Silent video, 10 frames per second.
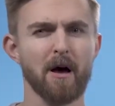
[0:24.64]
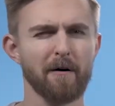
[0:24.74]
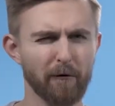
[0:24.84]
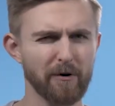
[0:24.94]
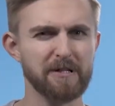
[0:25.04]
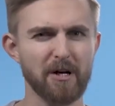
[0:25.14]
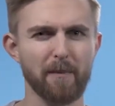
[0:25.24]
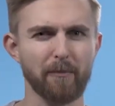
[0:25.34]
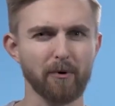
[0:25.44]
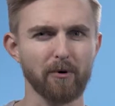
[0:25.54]
For
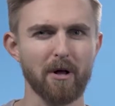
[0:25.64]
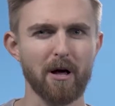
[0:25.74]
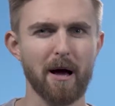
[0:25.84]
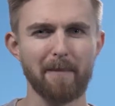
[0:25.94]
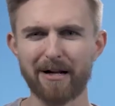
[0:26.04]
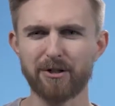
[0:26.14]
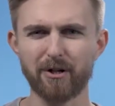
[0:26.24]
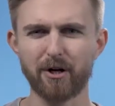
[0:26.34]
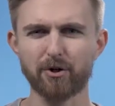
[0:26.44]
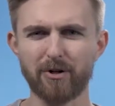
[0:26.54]
example, imagine
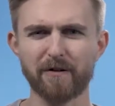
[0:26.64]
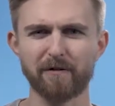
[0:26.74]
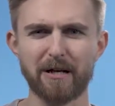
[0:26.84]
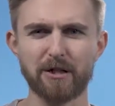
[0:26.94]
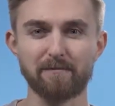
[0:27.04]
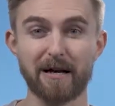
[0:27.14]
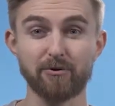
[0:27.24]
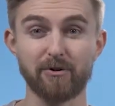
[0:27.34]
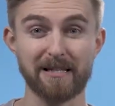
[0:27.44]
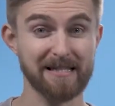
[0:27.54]
that a transformation
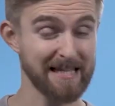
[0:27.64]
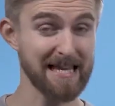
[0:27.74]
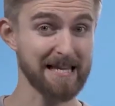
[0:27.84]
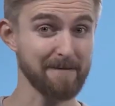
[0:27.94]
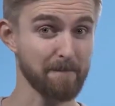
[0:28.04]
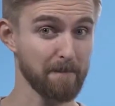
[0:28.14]
matrix T